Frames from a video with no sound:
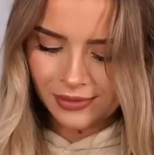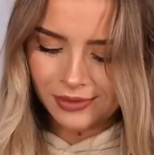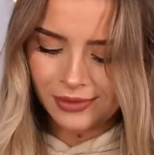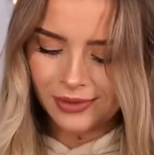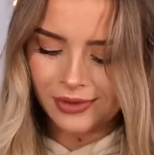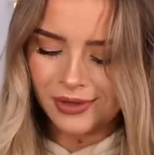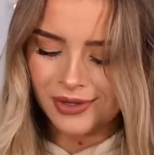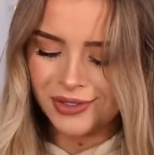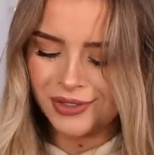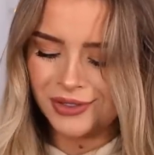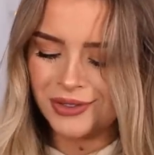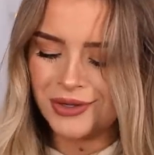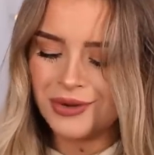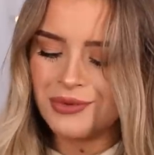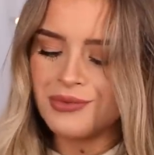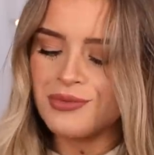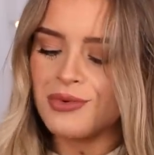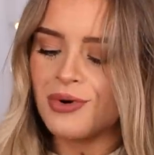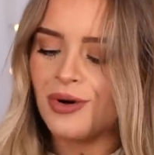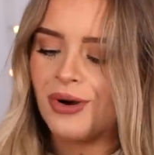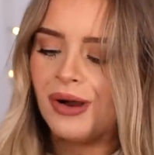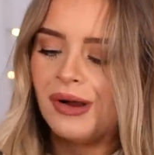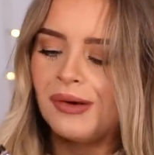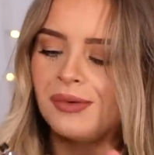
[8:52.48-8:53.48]
Oh, you know
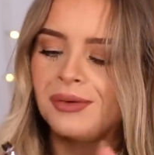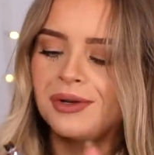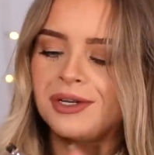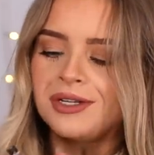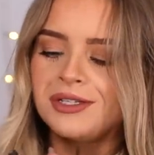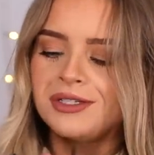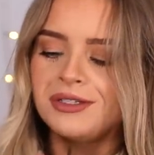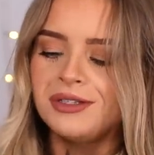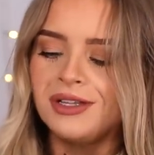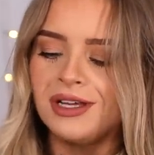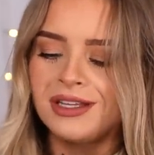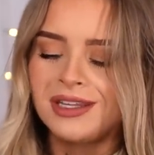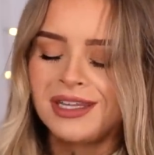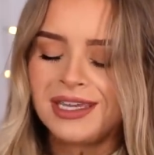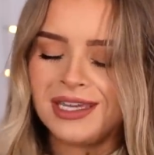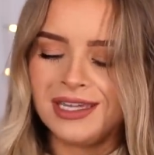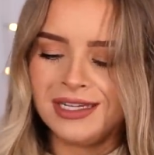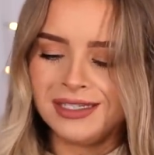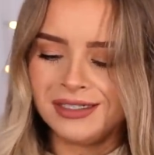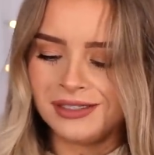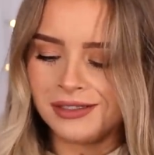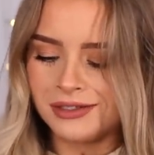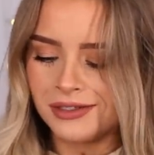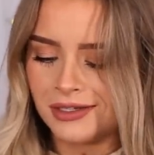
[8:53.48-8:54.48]
what? I want to do like the
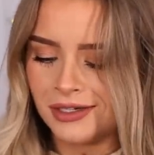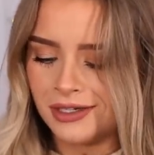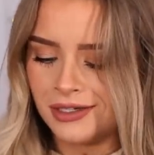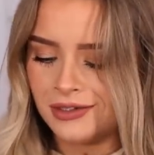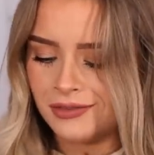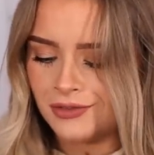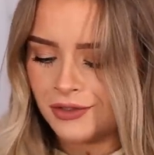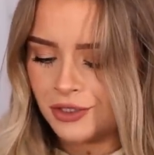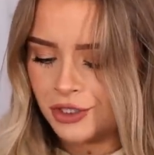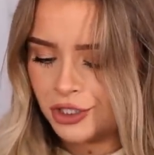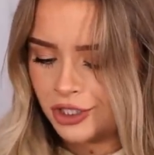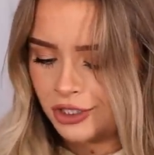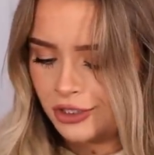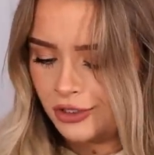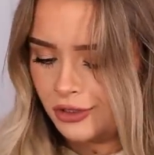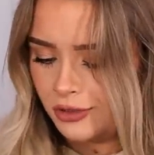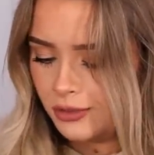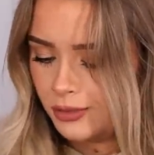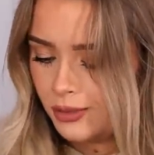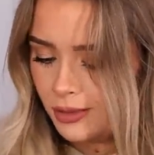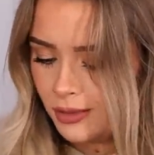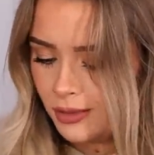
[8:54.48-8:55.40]
inside of the tube.